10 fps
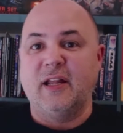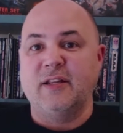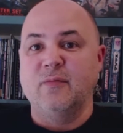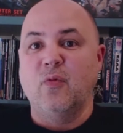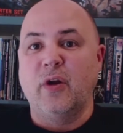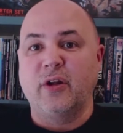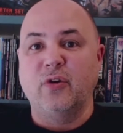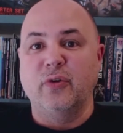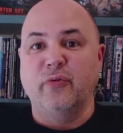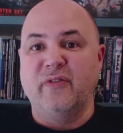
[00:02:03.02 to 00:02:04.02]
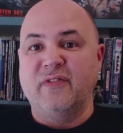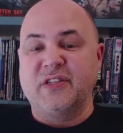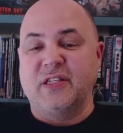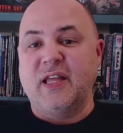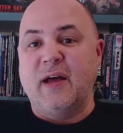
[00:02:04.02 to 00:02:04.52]
that I didn't want to go and
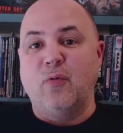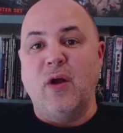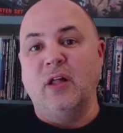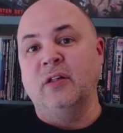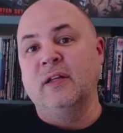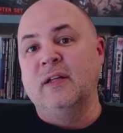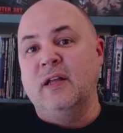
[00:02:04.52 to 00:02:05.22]
revisit that well